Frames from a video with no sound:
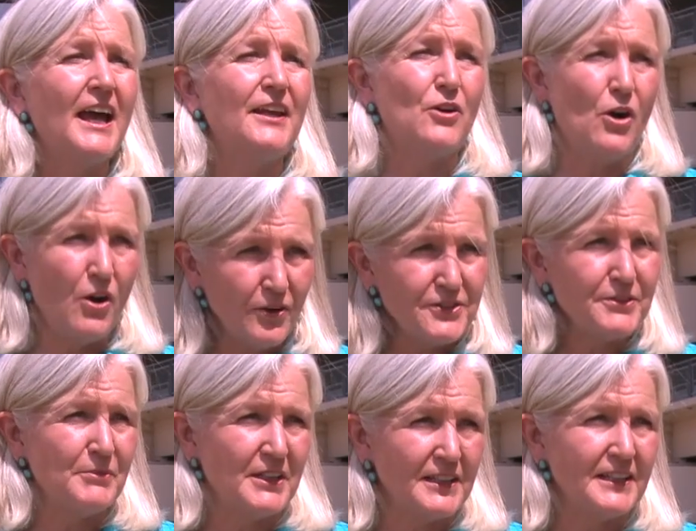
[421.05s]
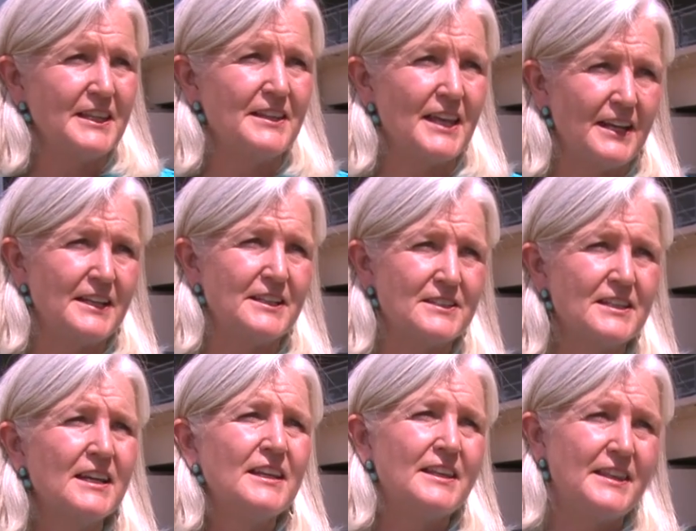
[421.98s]
and ultimately that is
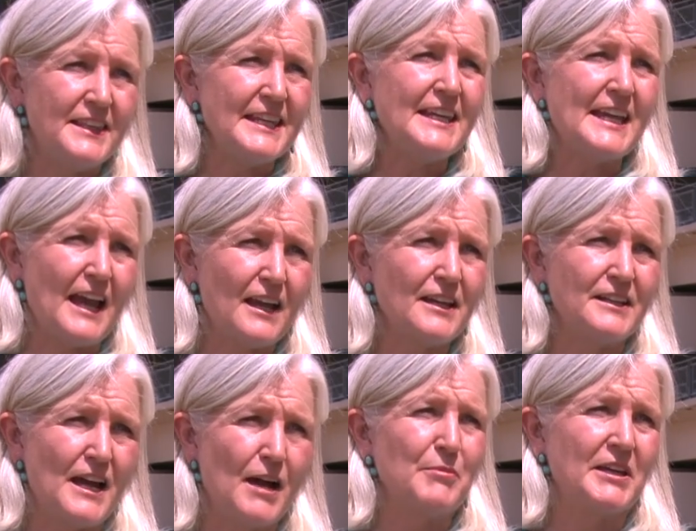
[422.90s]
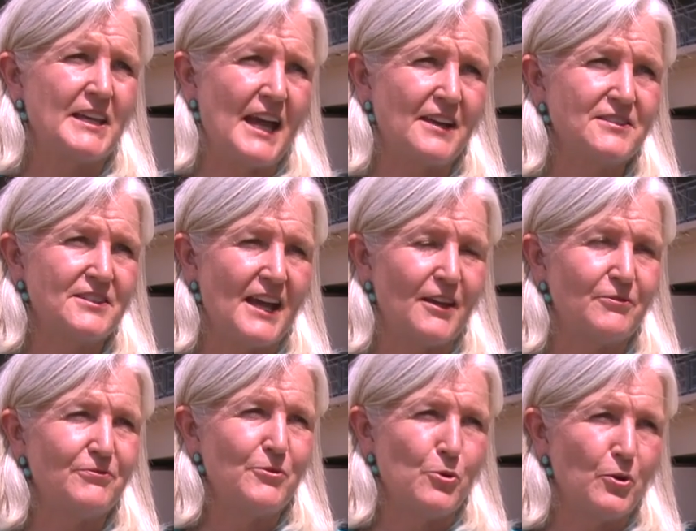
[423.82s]
the economic asset
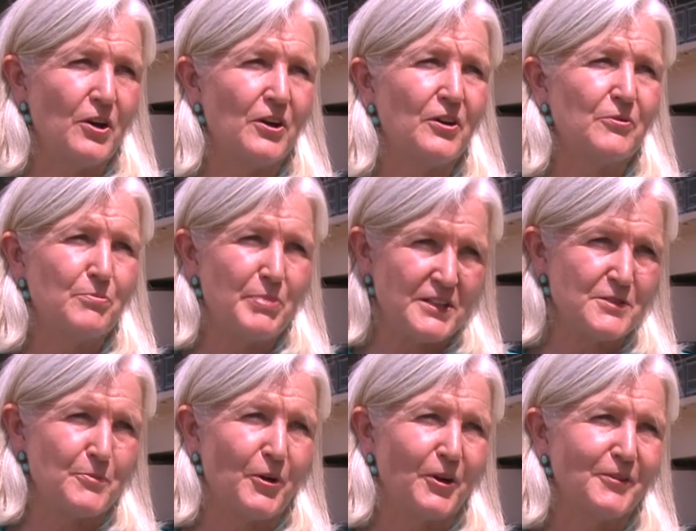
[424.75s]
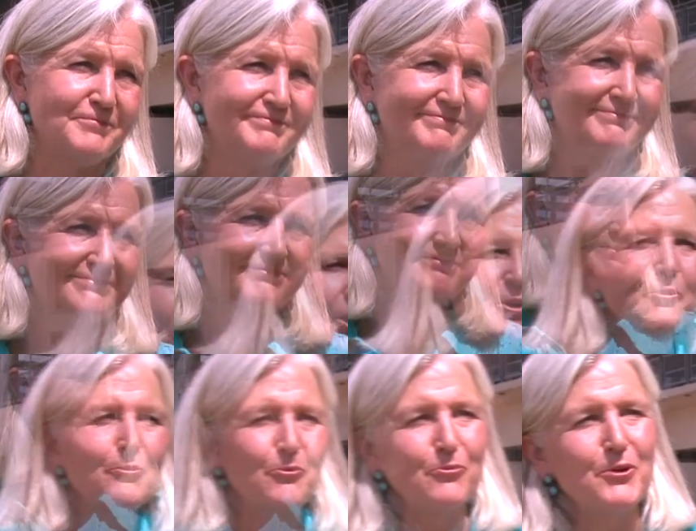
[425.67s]
for Pittsburgh.
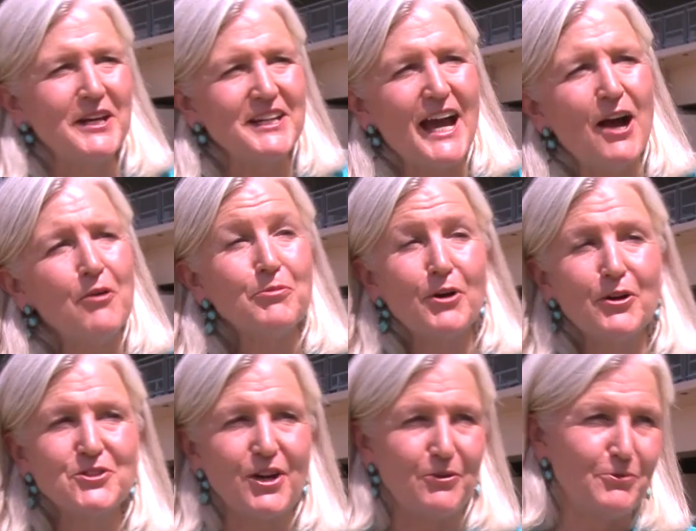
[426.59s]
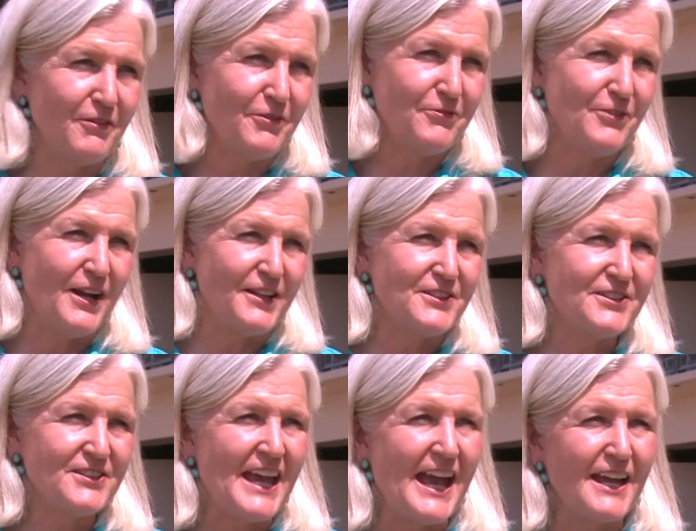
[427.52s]
We now approach our
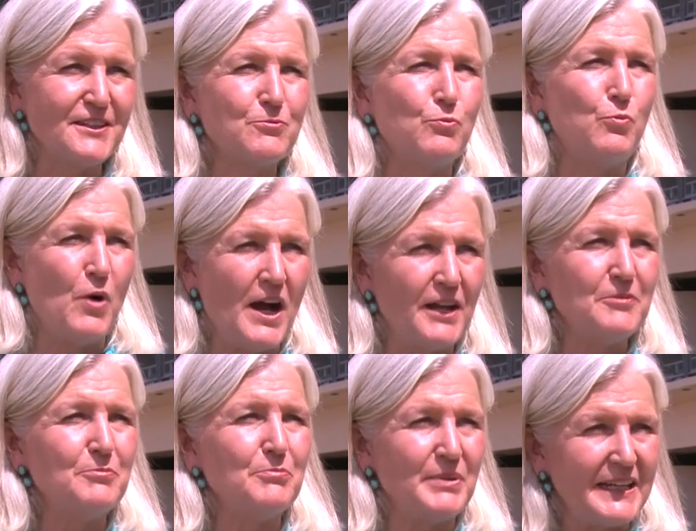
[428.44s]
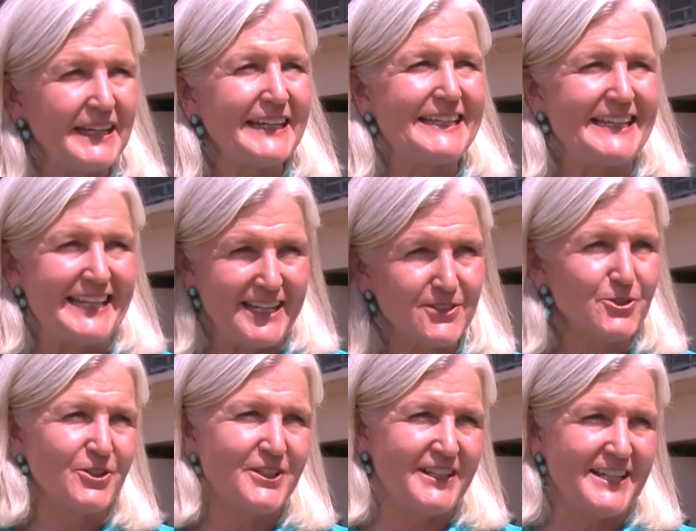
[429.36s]
riverfronts as one big
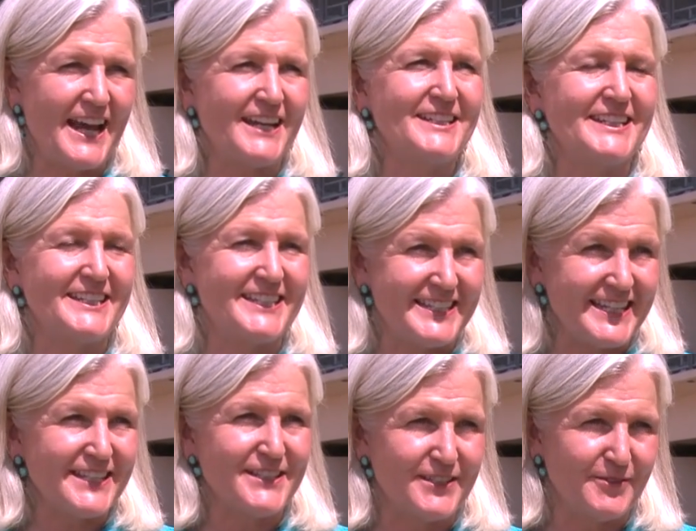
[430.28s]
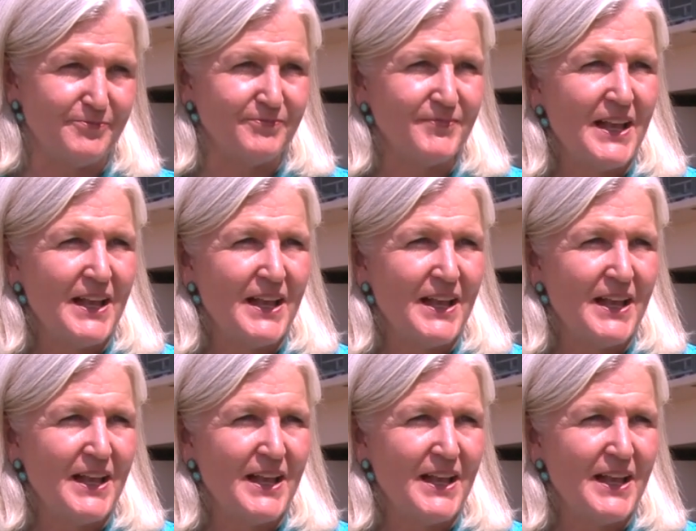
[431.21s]
interconnected system